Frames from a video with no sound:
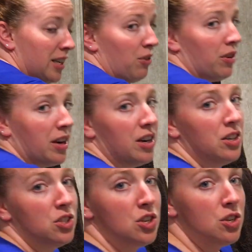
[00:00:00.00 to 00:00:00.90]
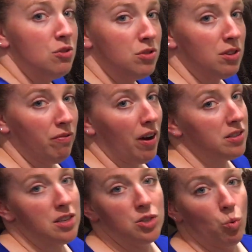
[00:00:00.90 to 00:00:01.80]
down here to use the
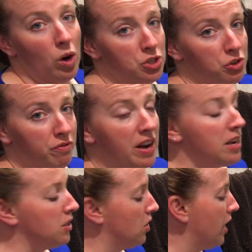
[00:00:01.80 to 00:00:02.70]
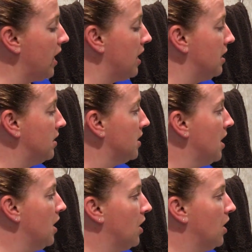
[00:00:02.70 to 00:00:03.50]
faucet to wash your face or hands.